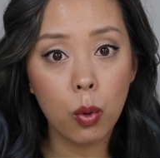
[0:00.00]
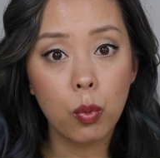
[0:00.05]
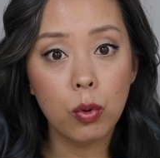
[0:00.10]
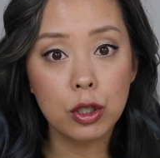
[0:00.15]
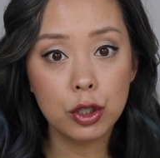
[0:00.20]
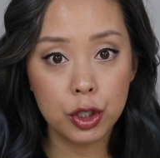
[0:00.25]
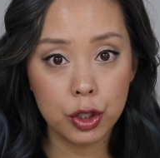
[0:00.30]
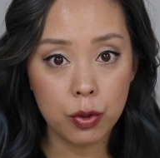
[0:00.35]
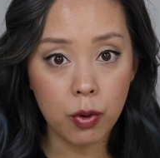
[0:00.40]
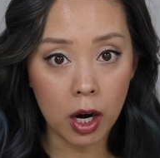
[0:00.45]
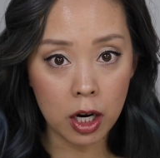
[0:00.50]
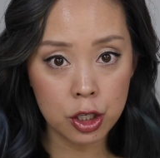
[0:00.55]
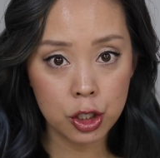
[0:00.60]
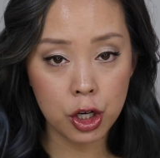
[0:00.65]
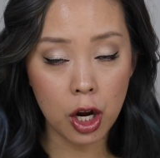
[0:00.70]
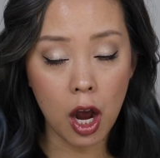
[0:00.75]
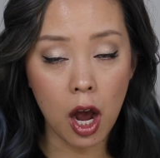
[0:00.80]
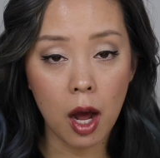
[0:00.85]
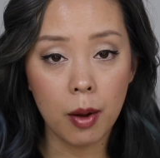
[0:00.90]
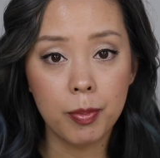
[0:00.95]
We'll do our
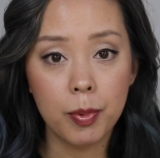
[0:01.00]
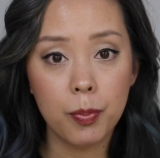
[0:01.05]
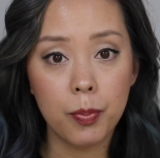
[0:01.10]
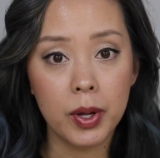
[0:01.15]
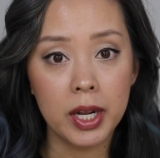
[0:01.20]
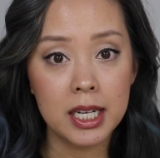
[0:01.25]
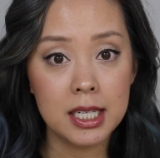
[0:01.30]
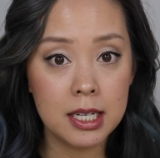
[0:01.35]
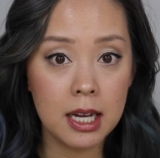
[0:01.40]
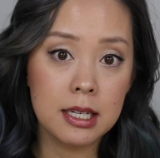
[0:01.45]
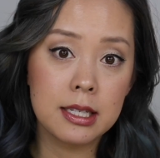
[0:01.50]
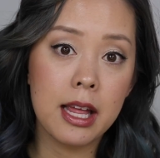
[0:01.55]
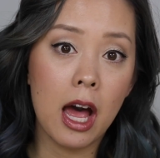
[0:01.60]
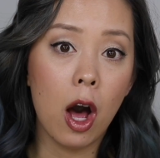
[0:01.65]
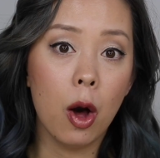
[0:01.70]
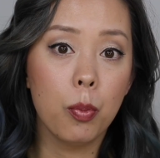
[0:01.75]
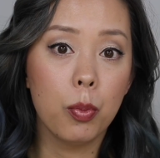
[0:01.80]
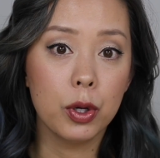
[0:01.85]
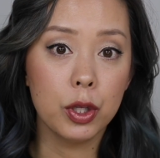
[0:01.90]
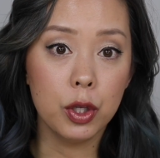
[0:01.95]
job, but it does
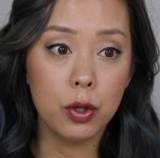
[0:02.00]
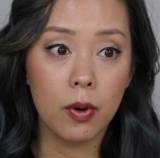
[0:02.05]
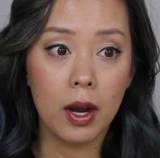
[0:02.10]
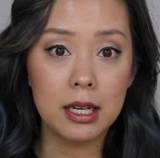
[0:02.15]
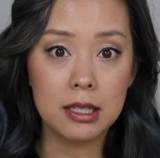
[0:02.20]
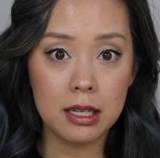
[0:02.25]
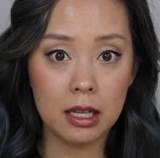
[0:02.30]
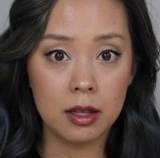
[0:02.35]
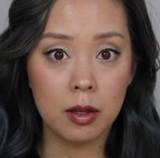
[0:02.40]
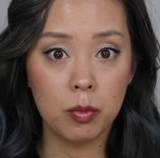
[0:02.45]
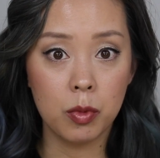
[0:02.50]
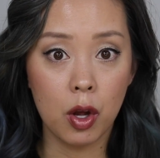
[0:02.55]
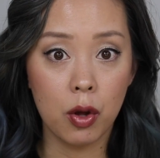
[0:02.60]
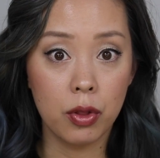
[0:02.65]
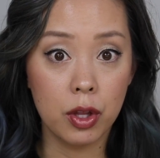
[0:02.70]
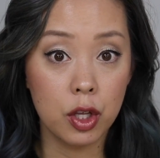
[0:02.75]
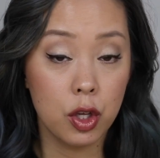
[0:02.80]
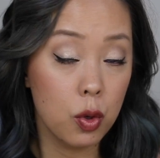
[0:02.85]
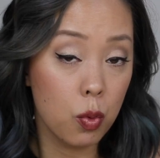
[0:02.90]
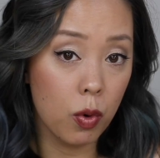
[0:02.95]
help when you guys let them know
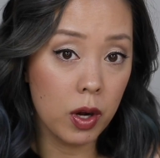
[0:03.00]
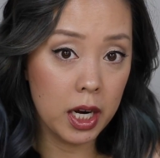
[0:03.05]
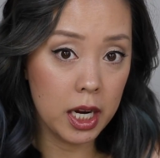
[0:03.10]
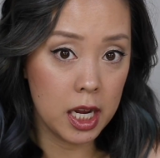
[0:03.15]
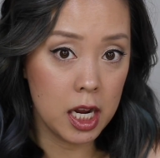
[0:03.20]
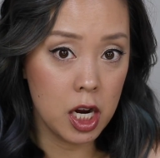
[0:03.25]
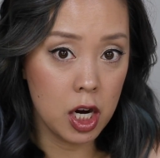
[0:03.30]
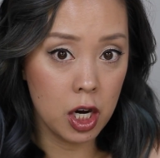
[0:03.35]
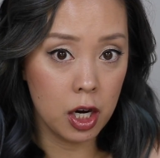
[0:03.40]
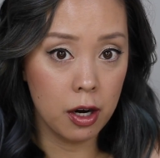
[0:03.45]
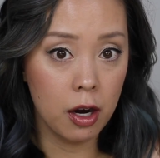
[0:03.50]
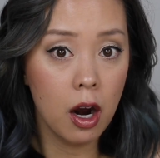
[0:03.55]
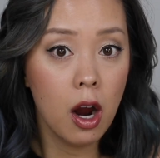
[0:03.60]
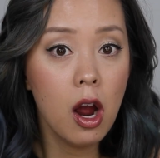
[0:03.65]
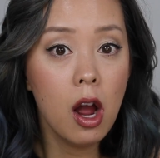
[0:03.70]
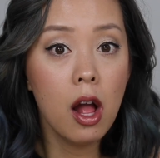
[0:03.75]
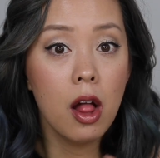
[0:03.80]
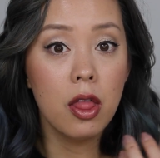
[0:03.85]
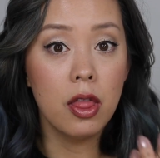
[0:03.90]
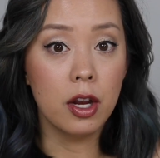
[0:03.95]
that you want to hear
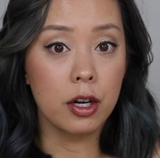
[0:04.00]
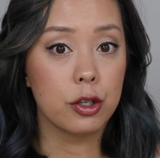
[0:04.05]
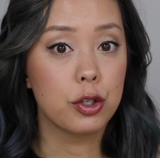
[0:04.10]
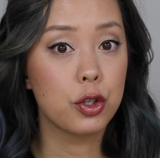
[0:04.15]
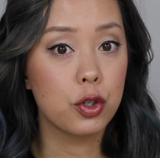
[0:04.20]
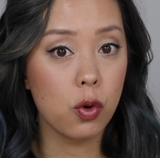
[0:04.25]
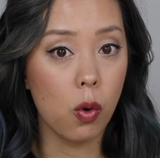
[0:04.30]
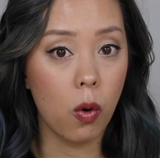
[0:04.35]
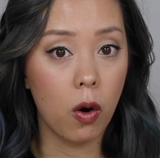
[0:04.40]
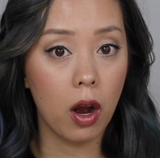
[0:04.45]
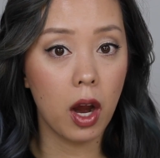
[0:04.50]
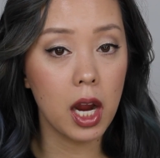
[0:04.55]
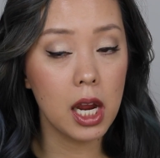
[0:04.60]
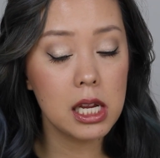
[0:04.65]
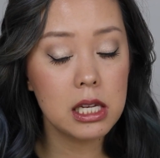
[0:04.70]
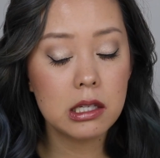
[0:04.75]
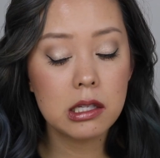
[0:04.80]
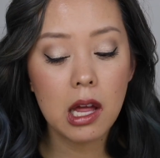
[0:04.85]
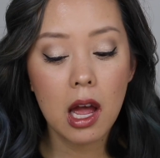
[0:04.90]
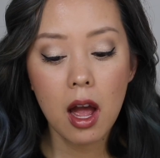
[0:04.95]
their
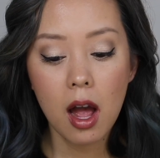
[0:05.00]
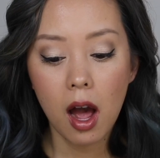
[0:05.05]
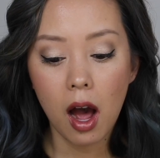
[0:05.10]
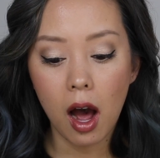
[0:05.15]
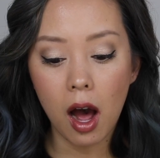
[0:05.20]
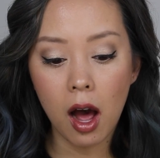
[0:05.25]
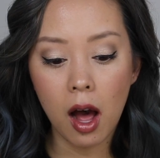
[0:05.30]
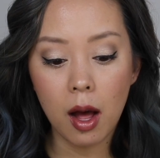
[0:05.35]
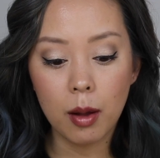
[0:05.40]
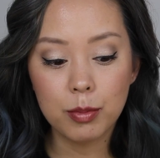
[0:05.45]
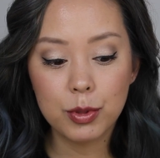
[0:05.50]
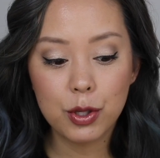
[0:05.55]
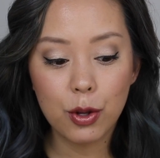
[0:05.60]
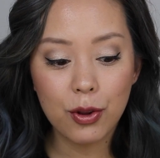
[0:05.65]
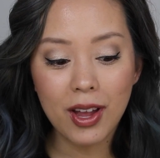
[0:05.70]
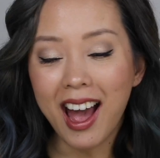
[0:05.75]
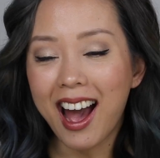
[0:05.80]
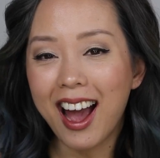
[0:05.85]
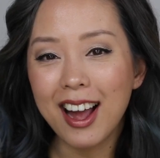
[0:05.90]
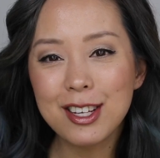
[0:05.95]
stories. So
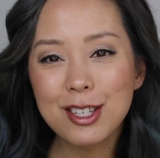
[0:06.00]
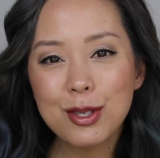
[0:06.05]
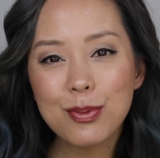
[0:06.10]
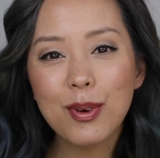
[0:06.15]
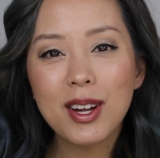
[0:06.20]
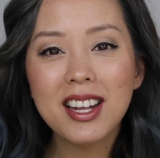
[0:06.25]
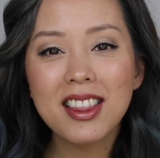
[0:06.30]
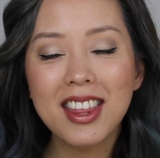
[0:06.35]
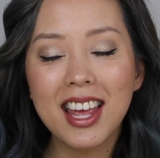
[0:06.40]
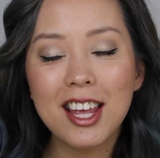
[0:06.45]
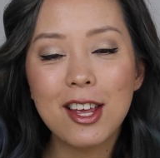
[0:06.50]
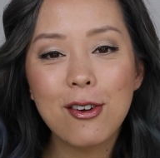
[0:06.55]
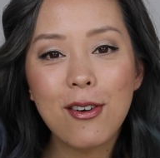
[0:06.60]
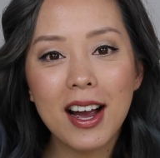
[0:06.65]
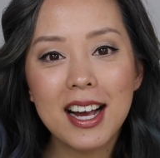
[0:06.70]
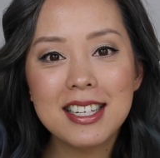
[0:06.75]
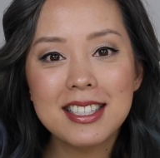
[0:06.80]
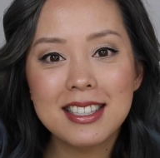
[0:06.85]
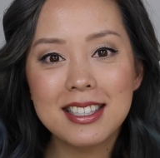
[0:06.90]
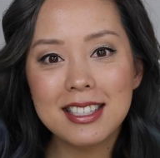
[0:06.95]
yeah, I just want to thank you
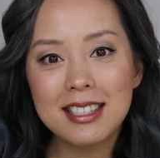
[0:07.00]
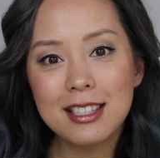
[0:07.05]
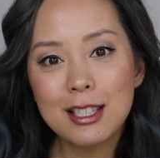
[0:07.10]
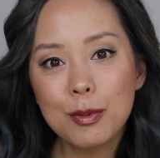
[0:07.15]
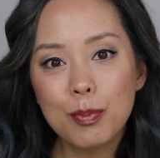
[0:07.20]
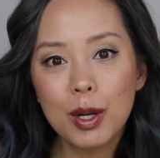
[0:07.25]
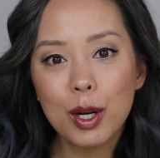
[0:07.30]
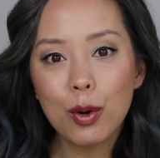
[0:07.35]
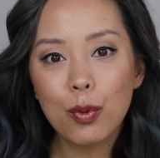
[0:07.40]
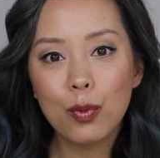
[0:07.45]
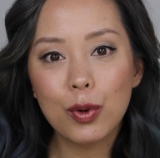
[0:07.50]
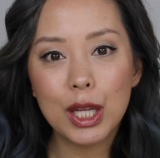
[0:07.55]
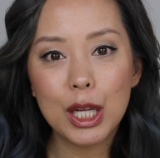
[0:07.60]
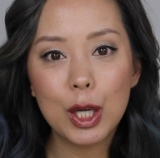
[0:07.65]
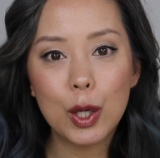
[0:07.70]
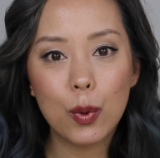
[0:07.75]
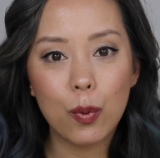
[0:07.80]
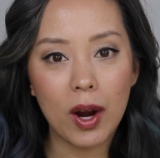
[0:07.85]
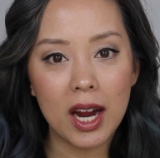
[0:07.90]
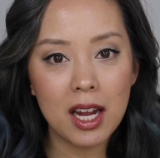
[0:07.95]
guys. This has been a really
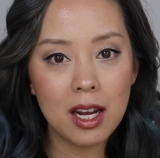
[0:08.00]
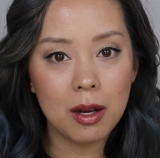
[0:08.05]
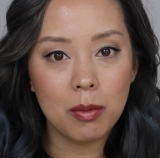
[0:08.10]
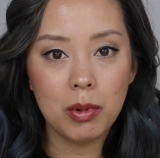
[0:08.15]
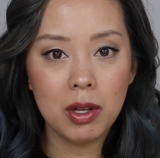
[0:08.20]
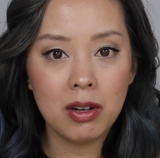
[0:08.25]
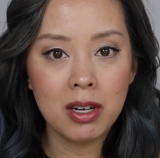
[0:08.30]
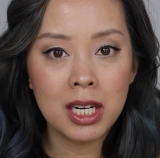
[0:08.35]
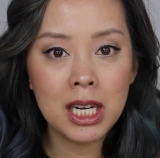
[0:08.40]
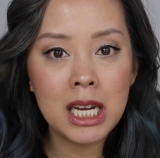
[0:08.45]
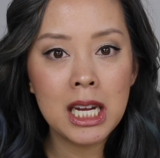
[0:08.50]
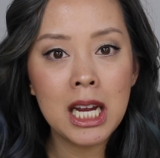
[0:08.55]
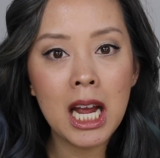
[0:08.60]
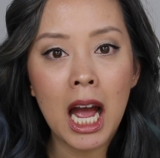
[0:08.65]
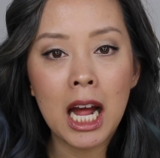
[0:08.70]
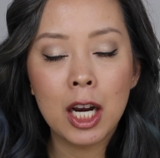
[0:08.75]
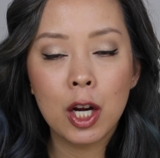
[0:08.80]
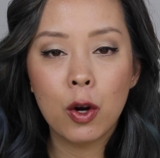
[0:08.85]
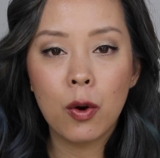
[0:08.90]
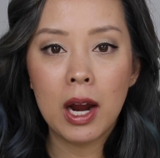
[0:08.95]
great community
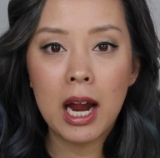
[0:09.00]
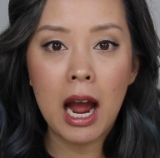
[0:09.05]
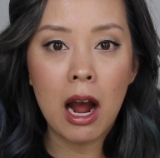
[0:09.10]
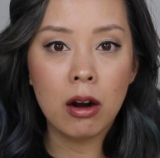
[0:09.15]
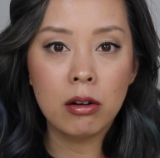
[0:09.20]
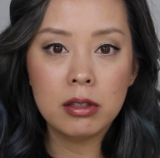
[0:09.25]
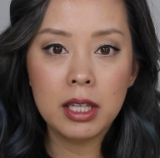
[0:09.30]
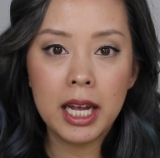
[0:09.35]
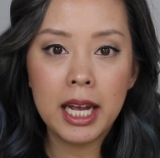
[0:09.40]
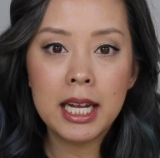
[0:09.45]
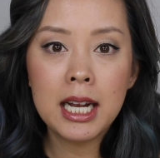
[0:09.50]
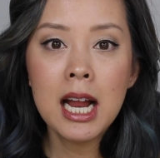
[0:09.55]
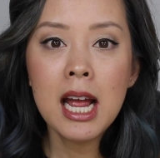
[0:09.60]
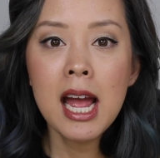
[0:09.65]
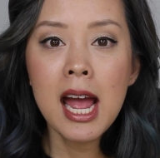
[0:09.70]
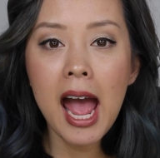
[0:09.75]
and a great outlet.